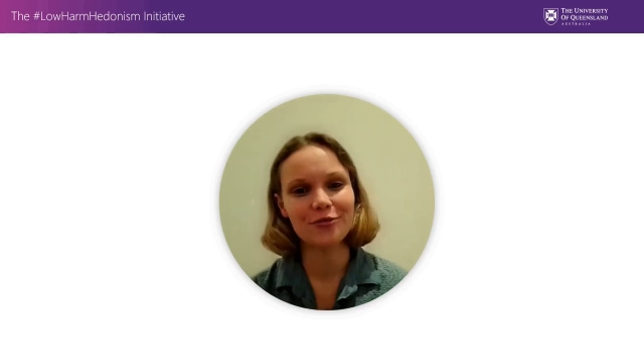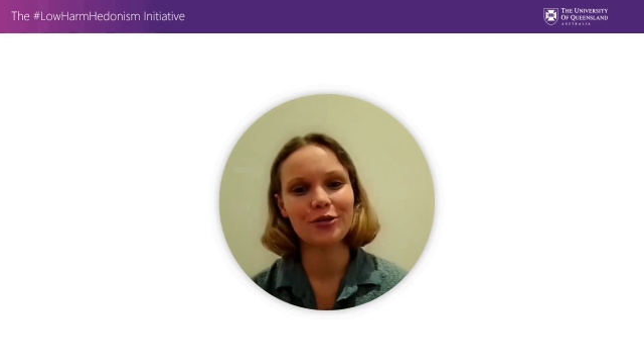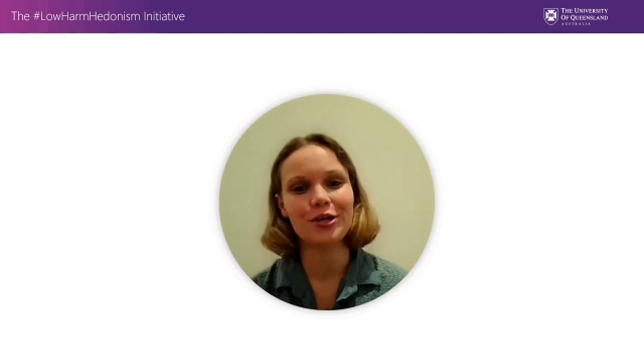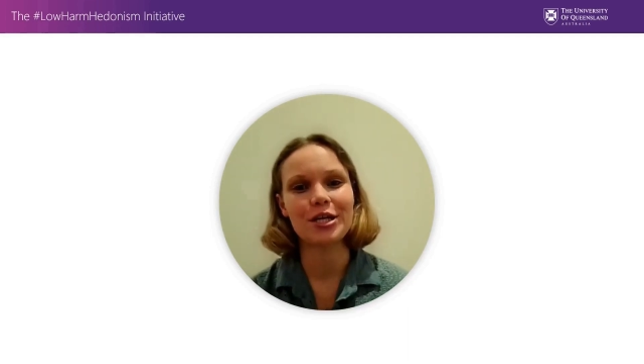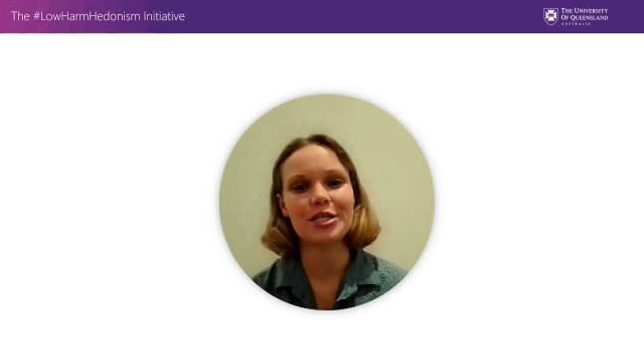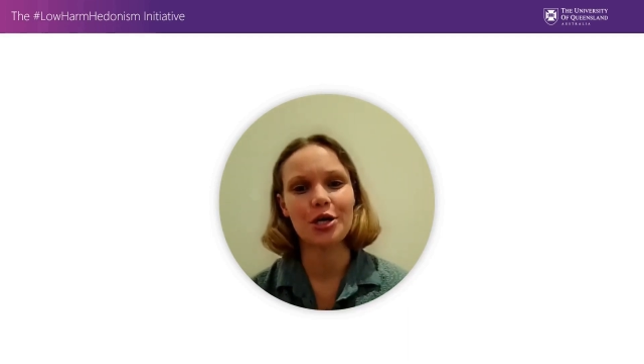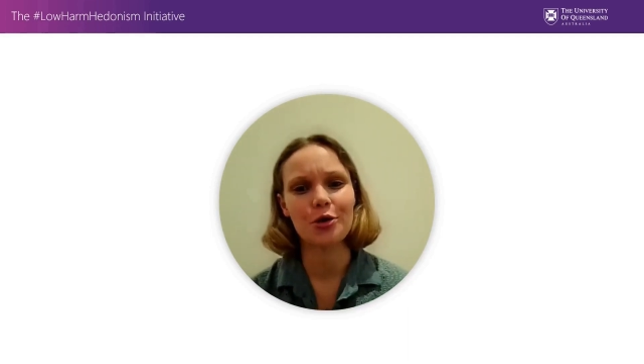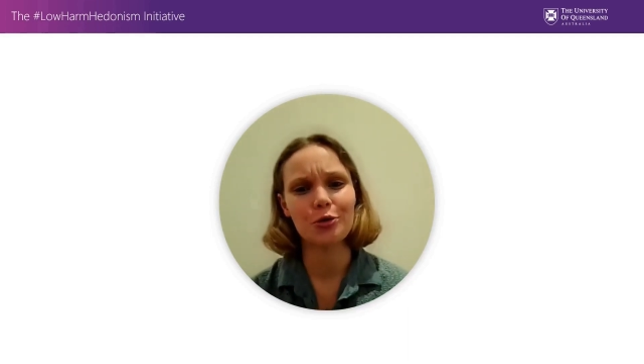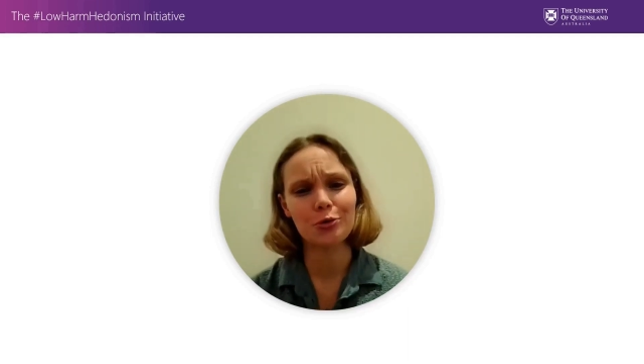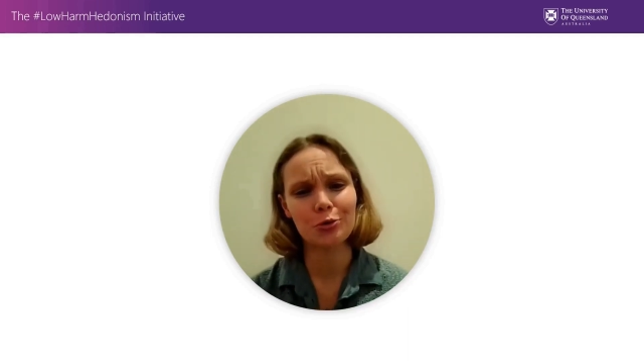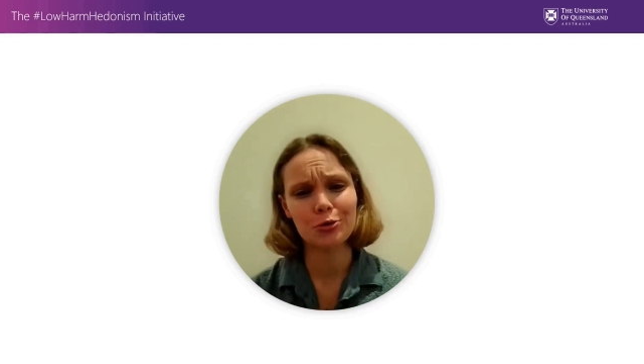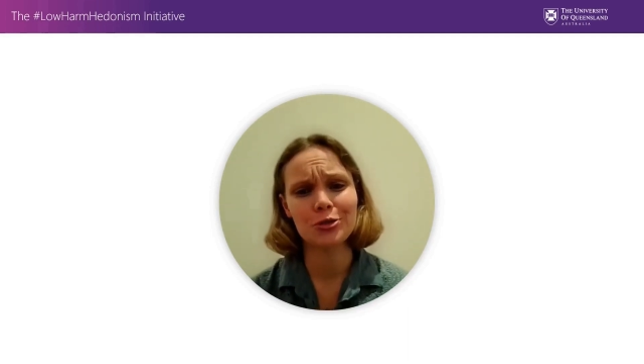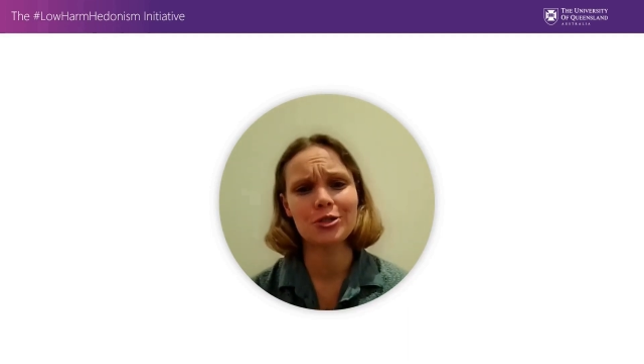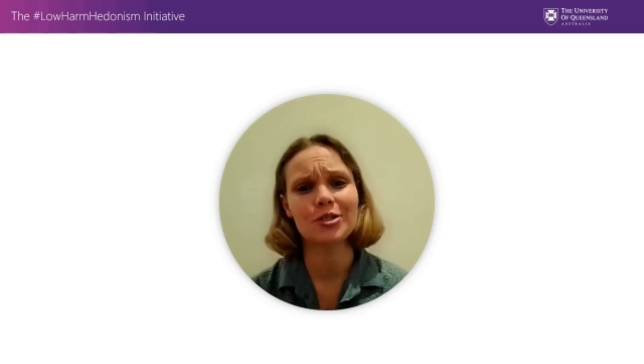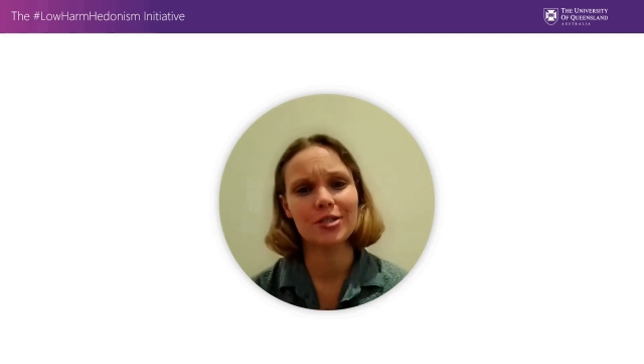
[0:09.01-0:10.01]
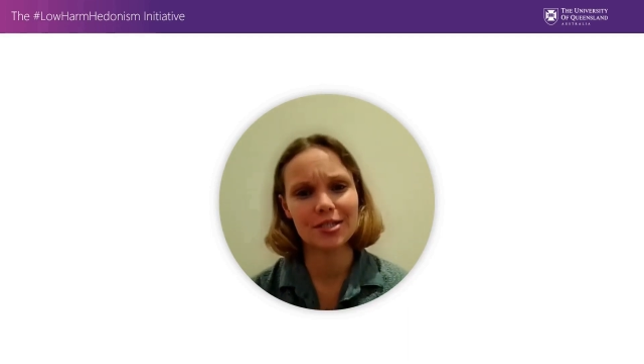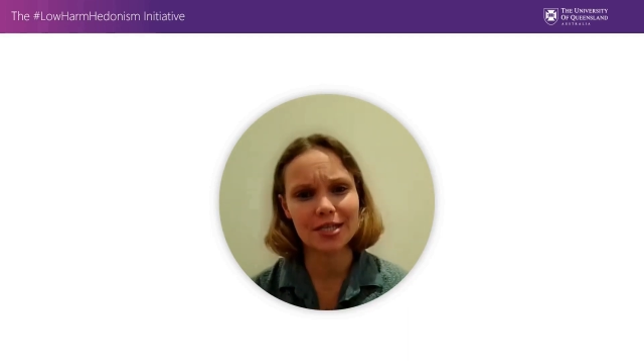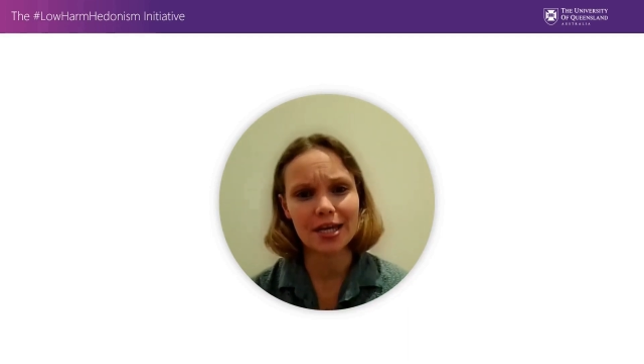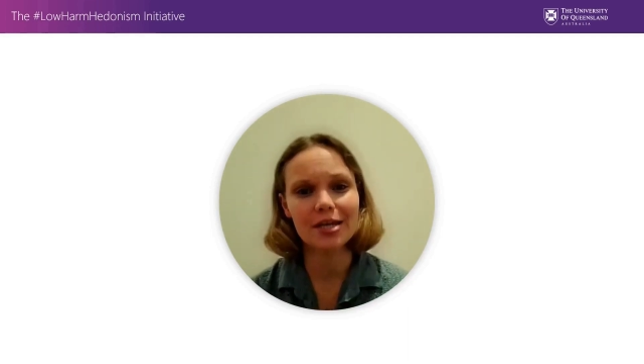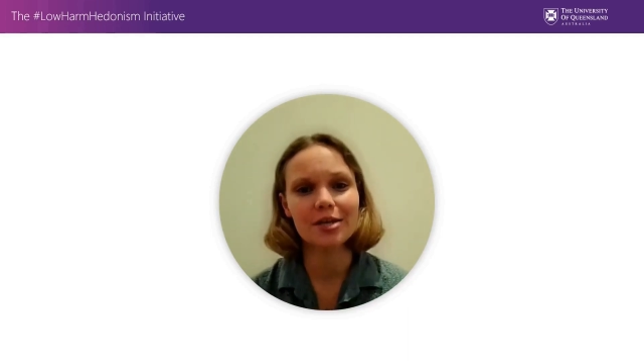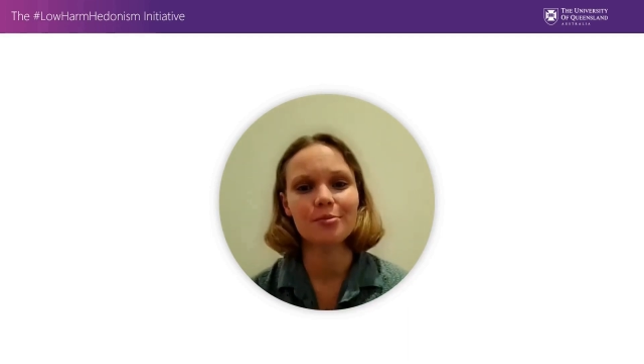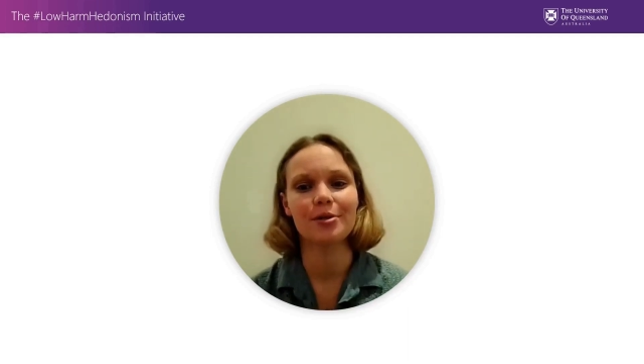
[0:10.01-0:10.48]
forget our good
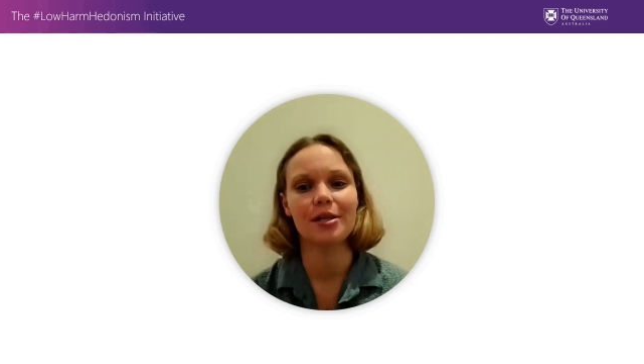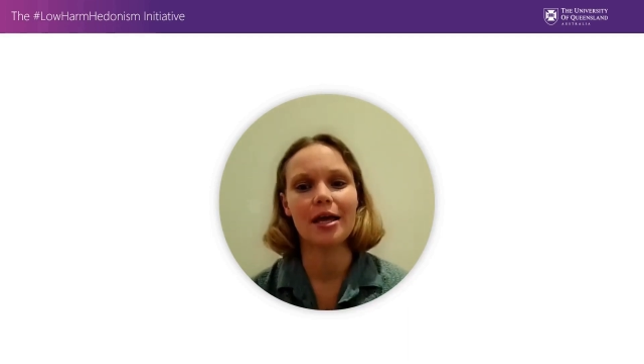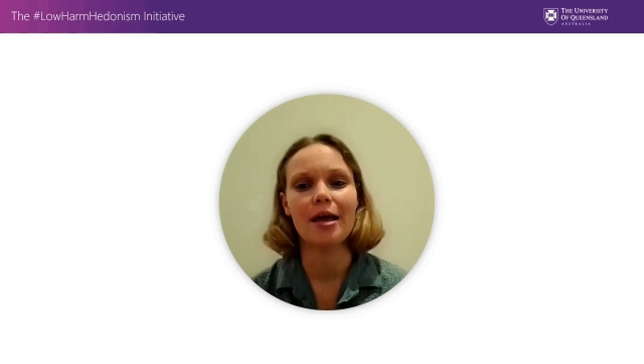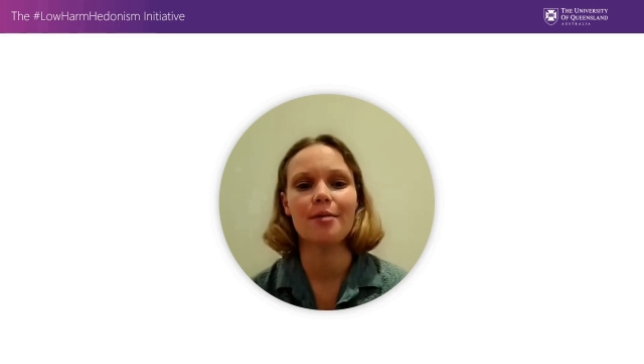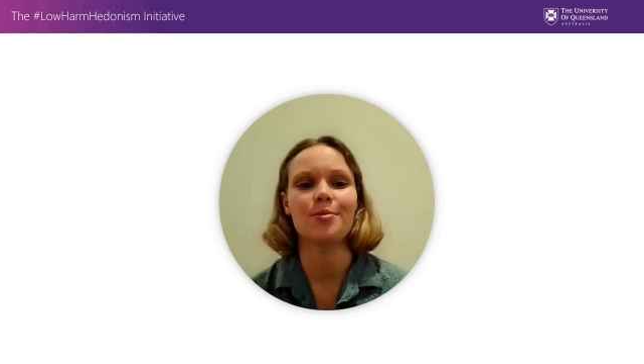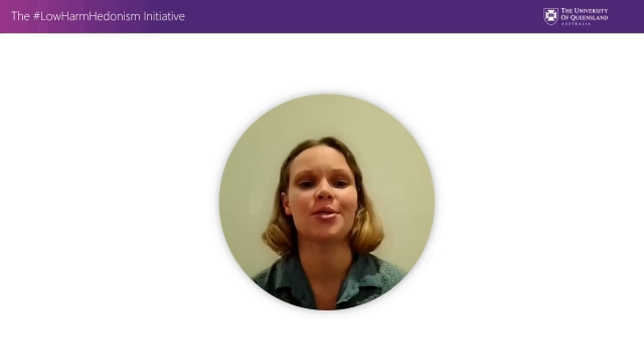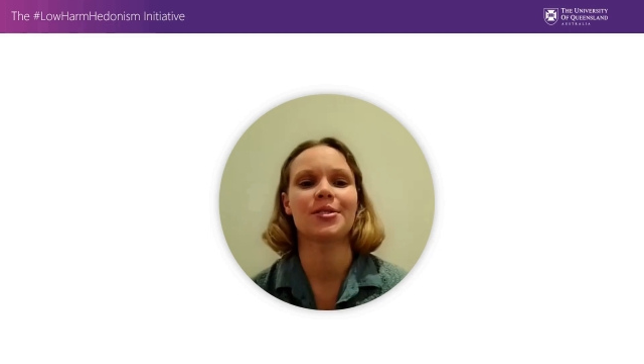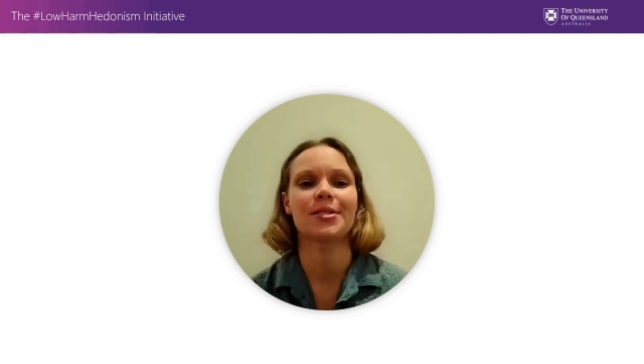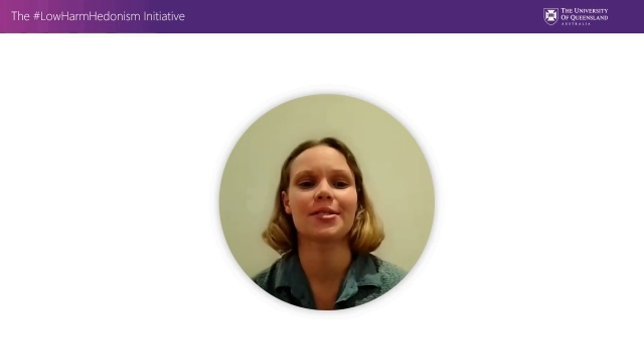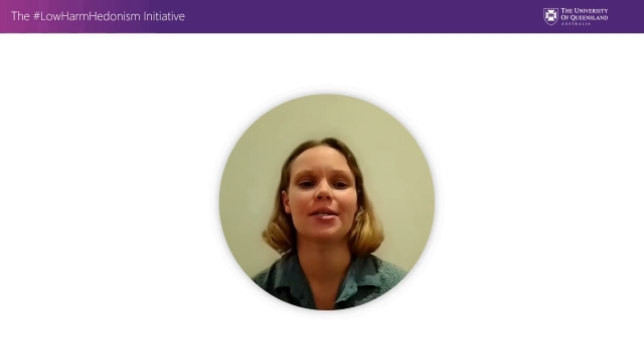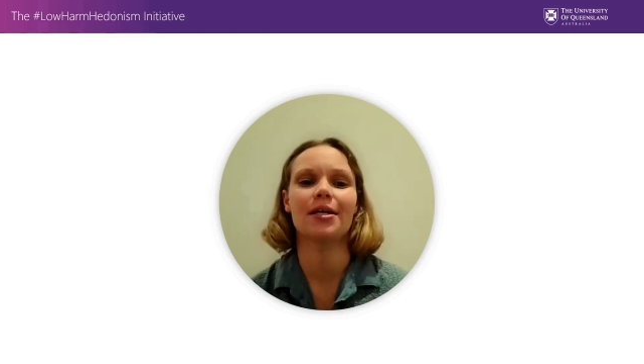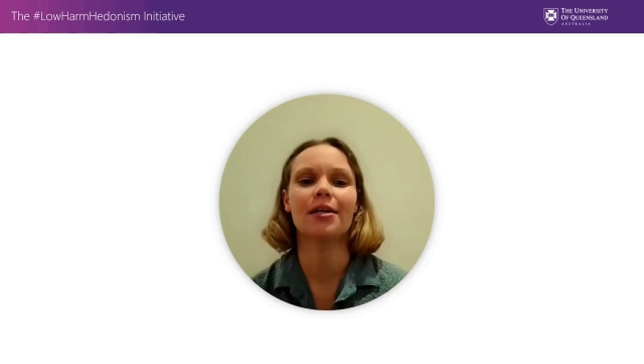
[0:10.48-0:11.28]
sustainable habits